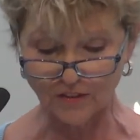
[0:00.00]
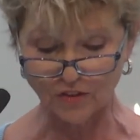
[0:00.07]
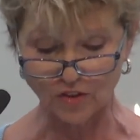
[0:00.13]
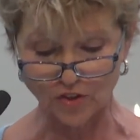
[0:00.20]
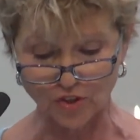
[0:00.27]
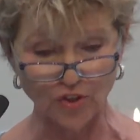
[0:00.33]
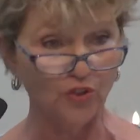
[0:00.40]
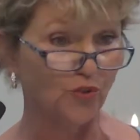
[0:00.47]

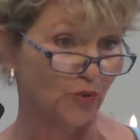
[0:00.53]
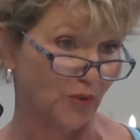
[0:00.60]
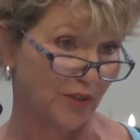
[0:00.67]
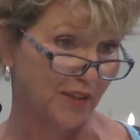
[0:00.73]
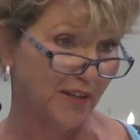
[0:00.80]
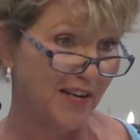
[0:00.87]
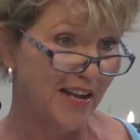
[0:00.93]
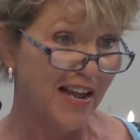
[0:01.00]

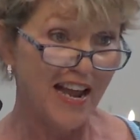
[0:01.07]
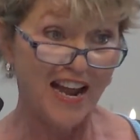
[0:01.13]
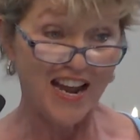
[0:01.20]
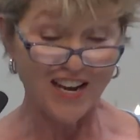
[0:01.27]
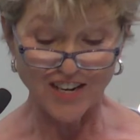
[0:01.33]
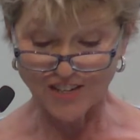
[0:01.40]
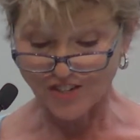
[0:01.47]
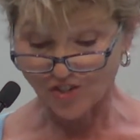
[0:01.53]
children
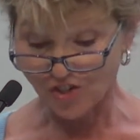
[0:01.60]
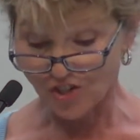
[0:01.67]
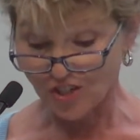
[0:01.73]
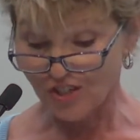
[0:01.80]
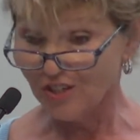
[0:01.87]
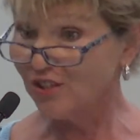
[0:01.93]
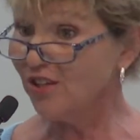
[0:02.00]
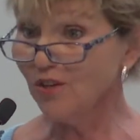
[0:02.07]
and
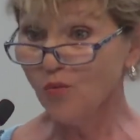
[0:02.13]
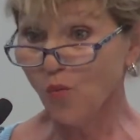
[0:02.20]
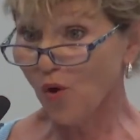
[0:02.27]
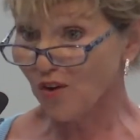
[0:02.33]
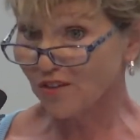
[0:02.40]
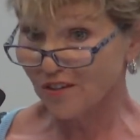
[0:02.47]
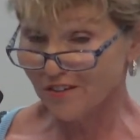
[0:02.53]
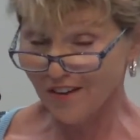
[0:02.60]
she didn't
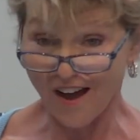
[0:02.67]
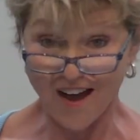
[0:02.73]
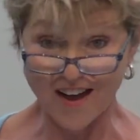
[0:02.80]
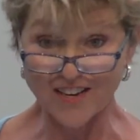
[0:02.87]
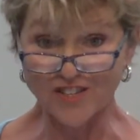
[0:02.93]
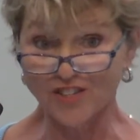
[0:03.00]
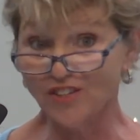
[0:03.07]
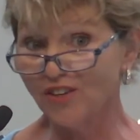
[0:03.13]
want to die,
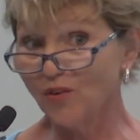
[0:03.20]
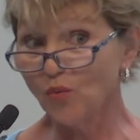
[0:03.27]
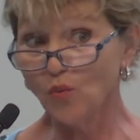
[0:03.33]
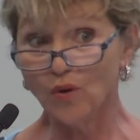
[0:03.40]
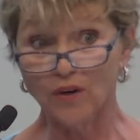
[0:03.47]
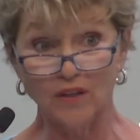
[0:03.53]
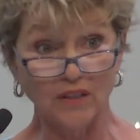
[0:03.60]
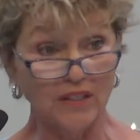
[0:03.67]
she didn't
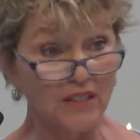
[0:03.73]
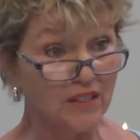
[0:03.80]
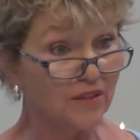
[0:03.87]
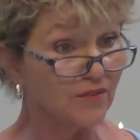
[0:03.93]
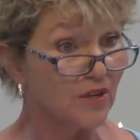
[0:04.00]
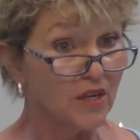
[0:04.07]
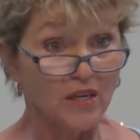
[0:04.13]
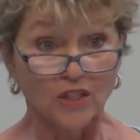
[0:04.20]
want to
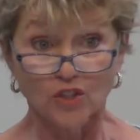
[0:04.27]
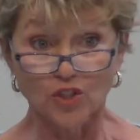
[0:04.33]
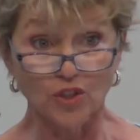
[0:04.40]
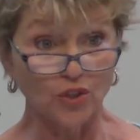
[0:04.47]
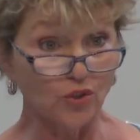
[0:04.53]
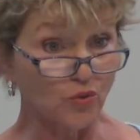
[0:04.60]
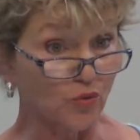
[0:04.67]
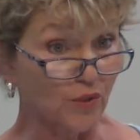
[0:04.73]
leave
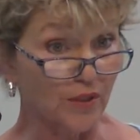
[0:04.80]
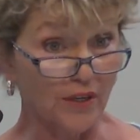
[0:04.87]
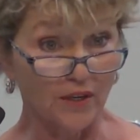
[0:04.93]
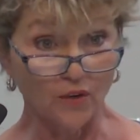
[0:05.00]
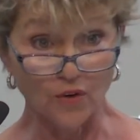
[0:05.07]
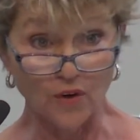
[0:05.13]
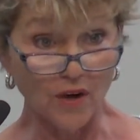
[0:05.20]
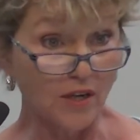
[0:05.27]
children and
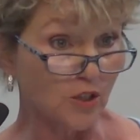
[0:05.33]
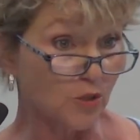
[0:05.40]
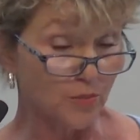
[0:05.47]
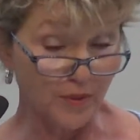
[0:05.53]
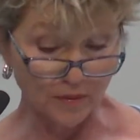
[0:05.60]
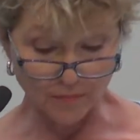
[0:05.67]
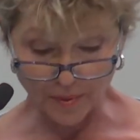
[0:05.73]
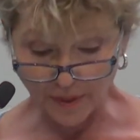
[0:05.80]
her
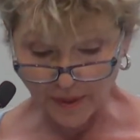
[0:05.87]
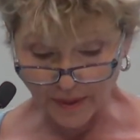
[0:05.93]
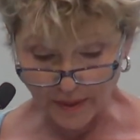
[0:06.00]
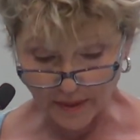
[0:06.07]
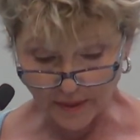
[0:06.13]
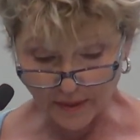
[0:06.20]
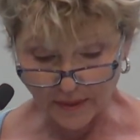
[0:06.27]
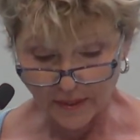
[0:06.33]
husband
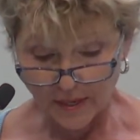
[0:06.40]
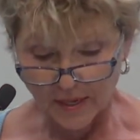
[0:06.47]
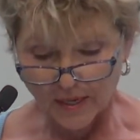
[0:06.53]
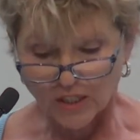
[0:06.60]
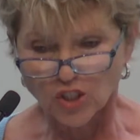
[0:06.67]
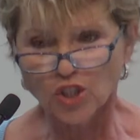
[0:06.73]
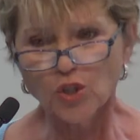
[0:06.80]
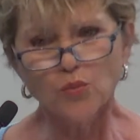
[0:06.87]
behind,
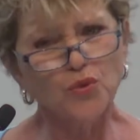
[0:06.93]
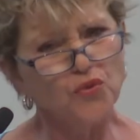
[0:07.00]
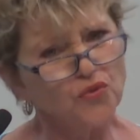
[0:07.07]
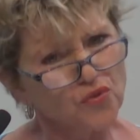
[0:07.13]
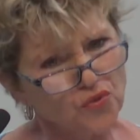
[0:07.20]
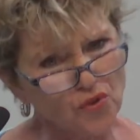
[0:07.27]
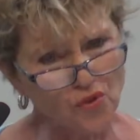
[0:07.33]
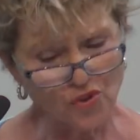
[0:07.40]
she was
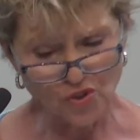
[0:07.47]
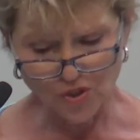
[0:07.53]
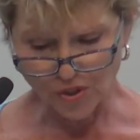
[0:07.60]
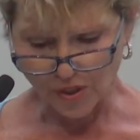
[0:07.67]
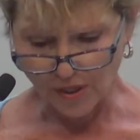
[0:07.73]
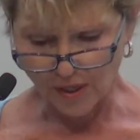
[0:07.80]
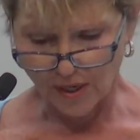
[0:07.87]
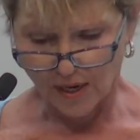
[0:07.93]

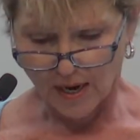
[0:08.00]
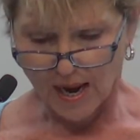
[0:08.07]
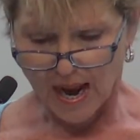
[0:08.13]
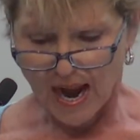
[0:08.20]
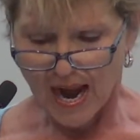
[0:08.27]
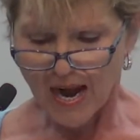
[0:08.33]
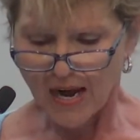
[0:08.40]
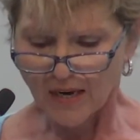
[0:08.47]
searching
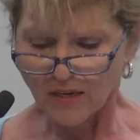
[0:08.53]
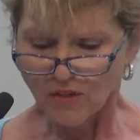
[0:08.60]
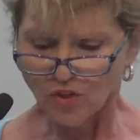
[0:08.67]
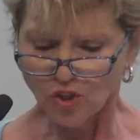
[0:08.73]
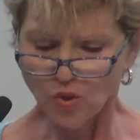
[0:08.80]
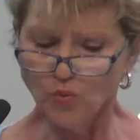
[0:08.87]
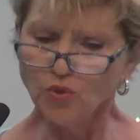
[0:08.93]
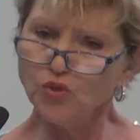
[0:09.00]
and
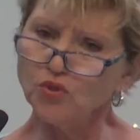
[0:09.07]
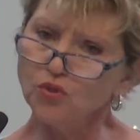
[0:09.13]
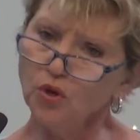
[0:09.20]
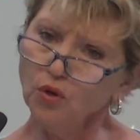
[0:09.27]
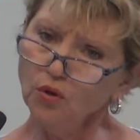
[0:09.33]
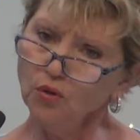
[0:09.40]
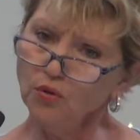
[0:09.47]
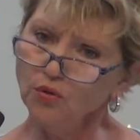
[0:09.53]
she was
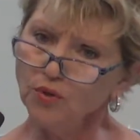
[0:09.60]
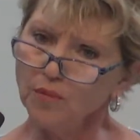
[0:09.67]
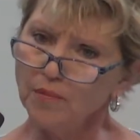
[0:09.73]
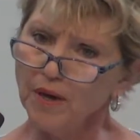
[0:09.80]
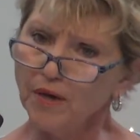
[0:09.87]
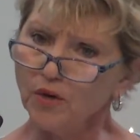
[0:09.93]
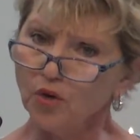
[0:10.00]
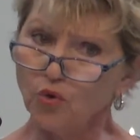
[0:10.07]
told
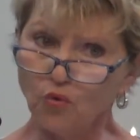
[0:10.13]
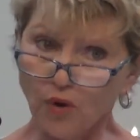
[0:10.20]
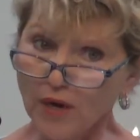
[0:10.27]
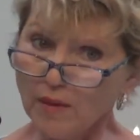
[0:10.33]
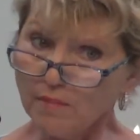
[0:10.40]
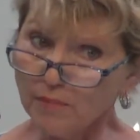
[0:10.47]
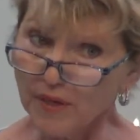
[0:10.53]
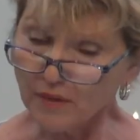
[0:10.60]
about a
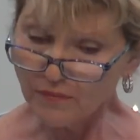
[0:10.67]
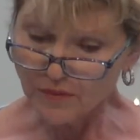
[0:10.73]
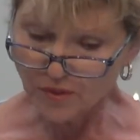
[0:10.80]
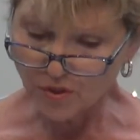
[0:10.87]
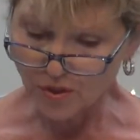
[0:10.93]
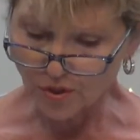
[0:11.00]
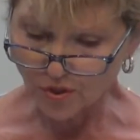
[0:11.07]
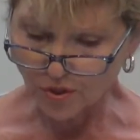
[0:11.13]
great
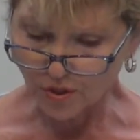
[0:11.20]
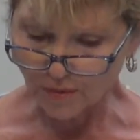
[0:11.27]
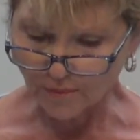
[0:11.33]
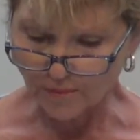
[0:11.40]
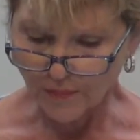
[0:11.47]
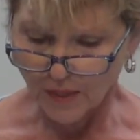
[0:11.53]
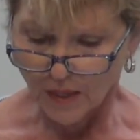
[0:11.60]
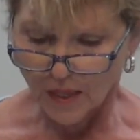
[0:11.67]
metaphysician
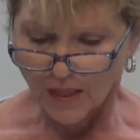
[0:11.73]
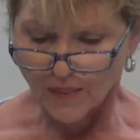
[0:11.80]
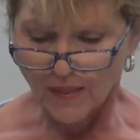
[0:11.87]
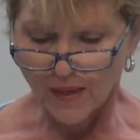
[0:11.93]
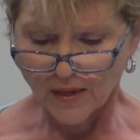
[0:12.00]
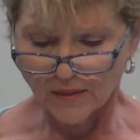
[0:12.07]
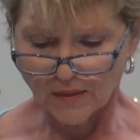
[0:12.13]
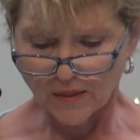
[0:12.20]

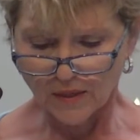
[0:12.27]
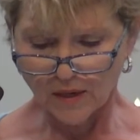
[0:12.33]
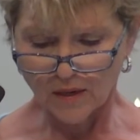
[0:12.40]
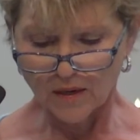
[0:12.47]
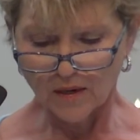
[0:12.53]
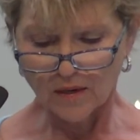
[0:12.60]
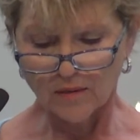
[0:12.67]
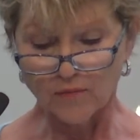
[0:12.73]
that
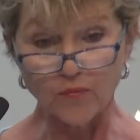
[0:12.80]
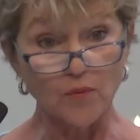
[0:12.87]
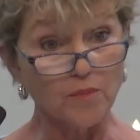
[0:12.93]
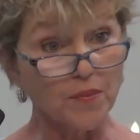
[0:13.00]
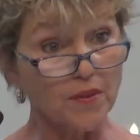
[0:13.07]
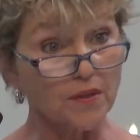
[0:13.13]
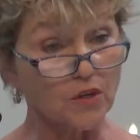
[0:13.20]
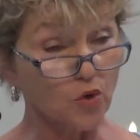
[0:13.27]
uh, from
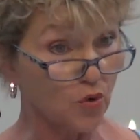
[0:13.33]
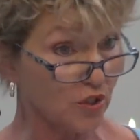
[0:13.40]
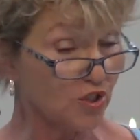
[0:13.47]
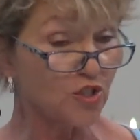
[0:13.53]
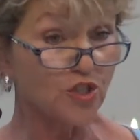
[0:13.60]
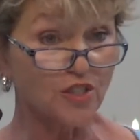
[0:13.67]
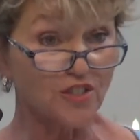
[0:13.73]
the Christian